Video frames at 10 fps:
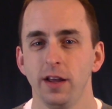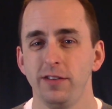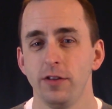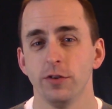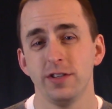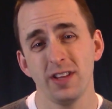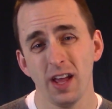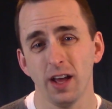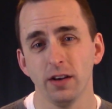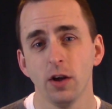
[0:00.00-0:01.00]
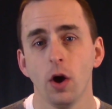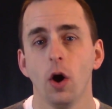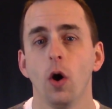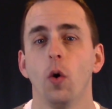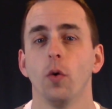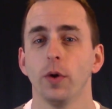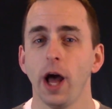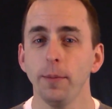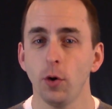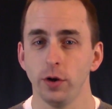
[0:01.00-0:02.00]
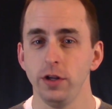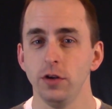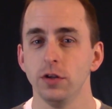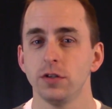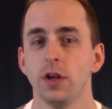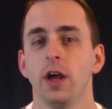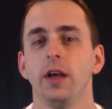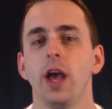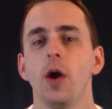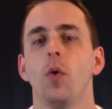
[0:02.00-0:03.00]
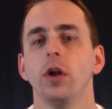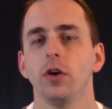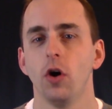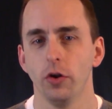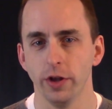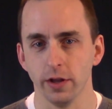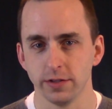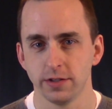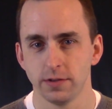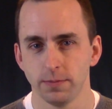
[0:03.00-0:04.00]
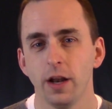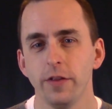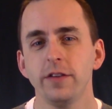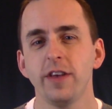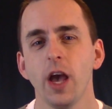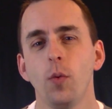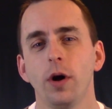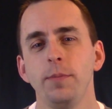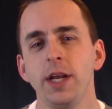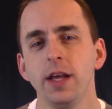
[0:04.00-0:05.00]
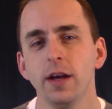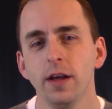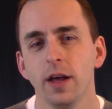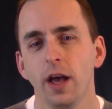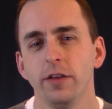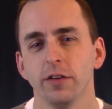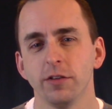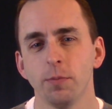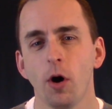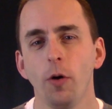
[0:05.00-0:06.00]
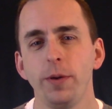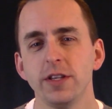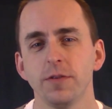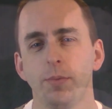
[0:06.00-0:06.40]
is either sand, or what I'm going to use, K1 coldness. Now this K1 media is a small piece of